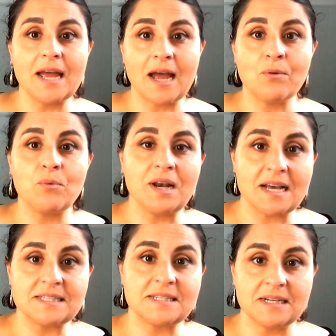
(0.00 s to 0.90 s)
I will
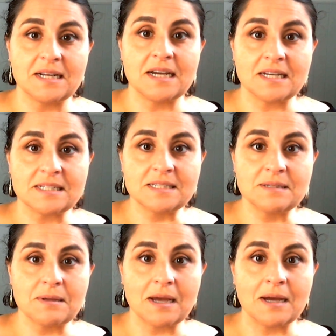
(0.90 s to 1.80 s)
answer
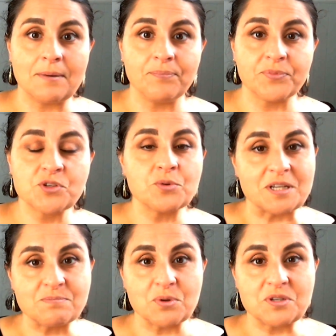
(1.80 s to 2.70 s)
as soon
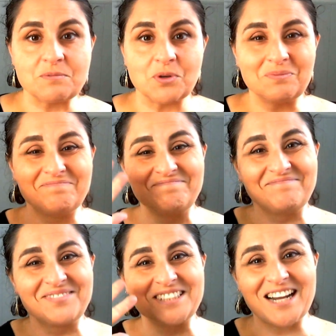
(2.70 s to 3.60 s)
as possible.
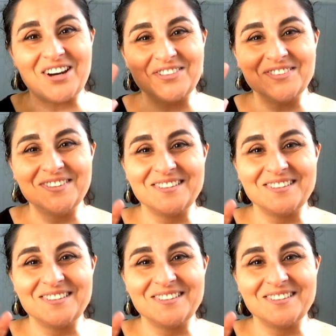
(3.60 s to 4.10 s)
Ciao.